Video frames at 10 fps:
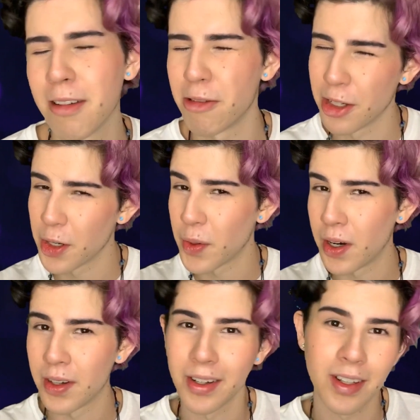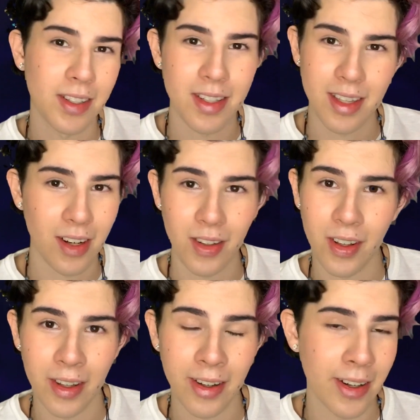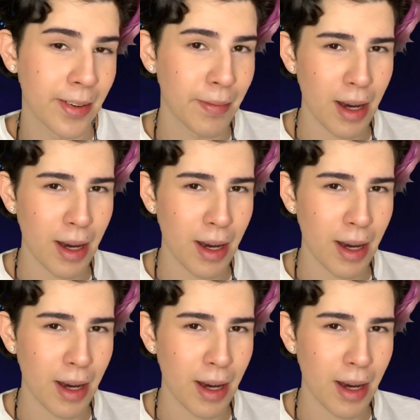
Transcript: Well, you're wrong, because they're not there.